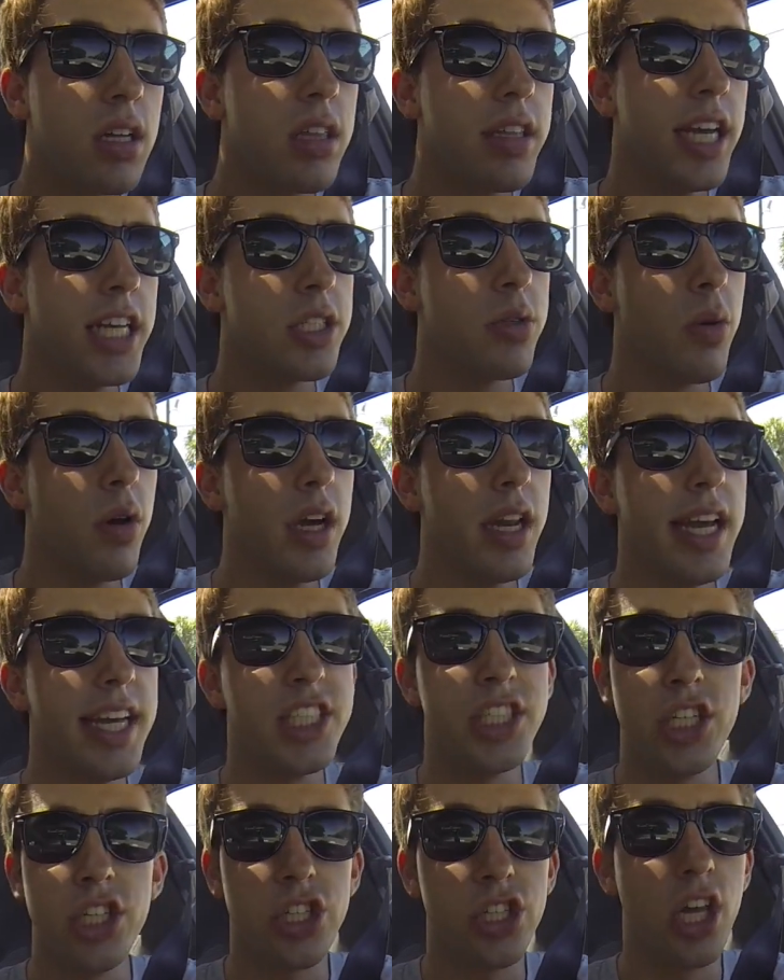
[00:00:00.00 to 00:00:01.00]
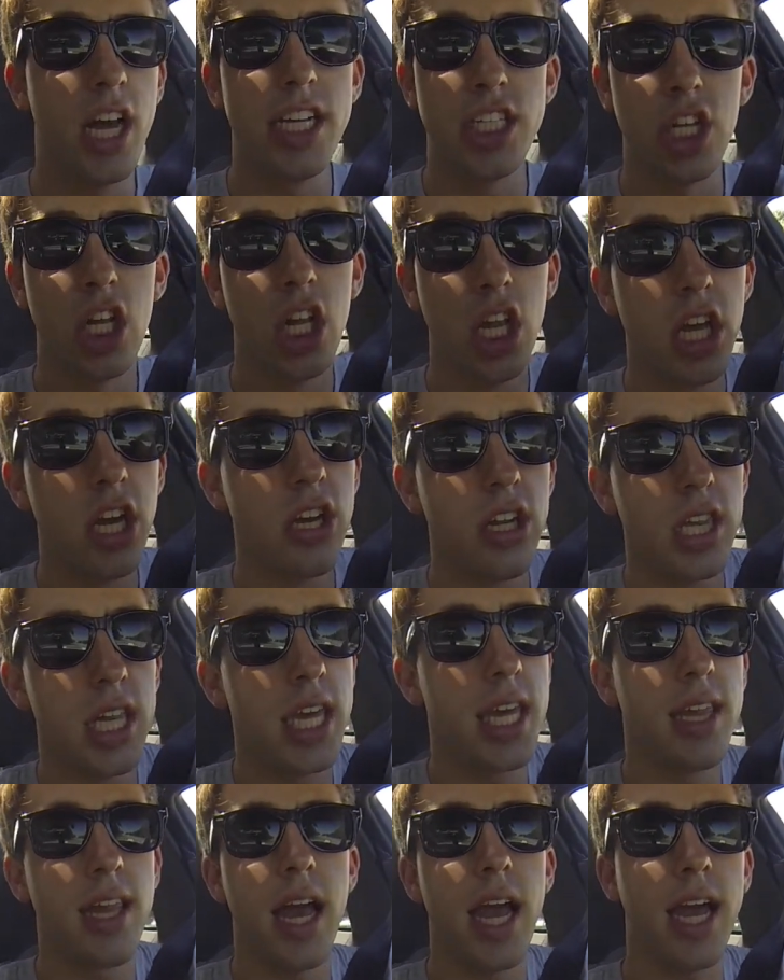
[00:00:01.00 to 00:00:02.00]
this one is just it's
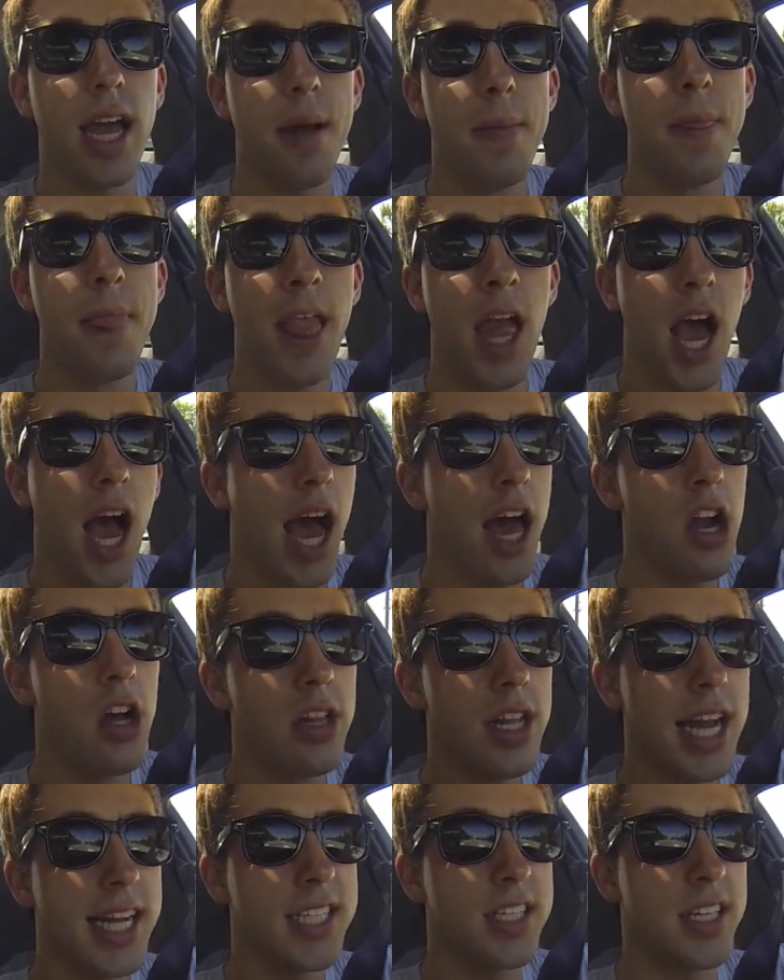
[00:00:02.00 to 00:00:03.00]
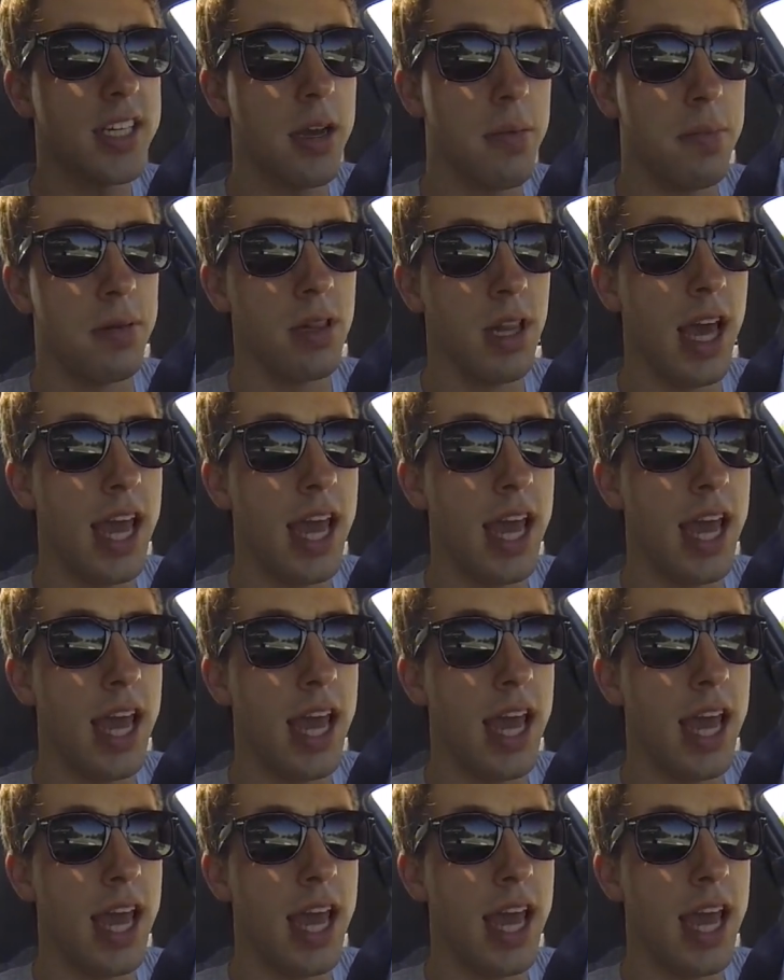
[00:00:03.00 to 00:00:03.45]
literally like I don't like to.